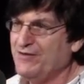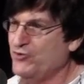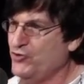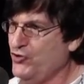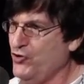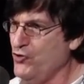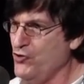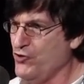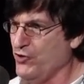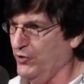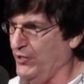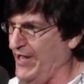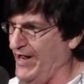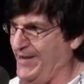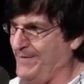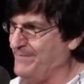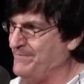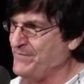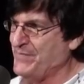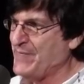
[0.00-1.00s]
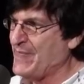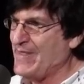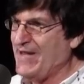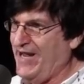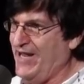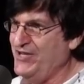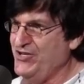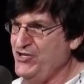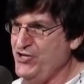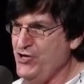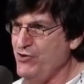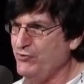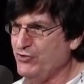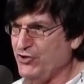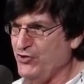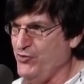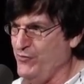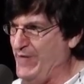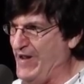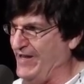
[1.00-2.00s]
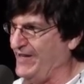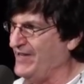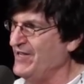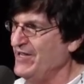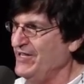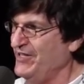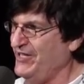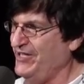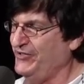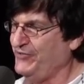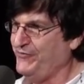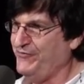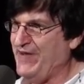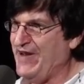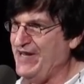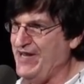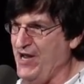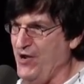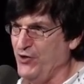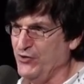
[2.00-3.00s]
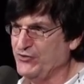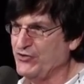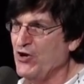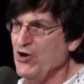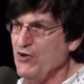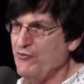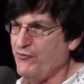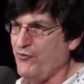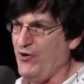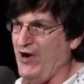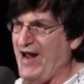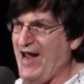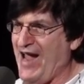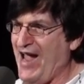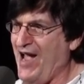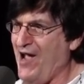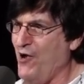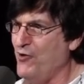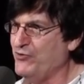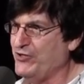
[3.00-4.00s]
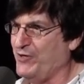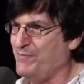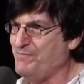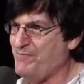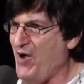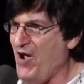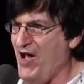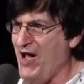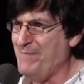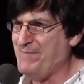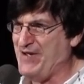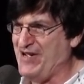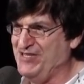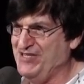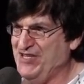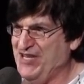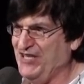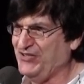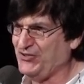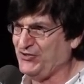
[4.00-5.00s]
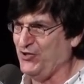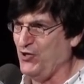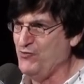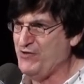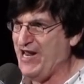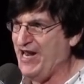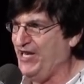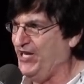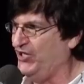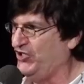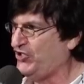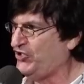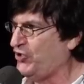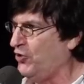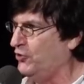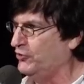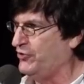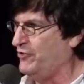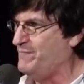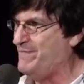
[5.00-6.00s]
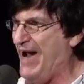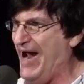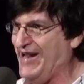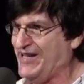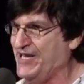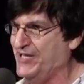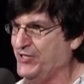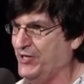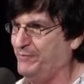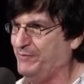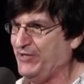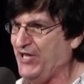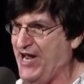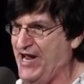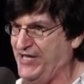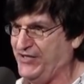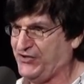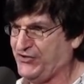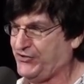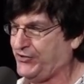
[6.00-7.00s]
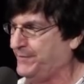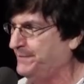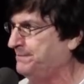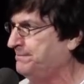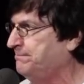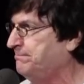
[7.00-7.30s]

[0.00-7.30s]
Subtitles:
Googling and YouTubing these videos for how to pop a dislocated shoulder back into place.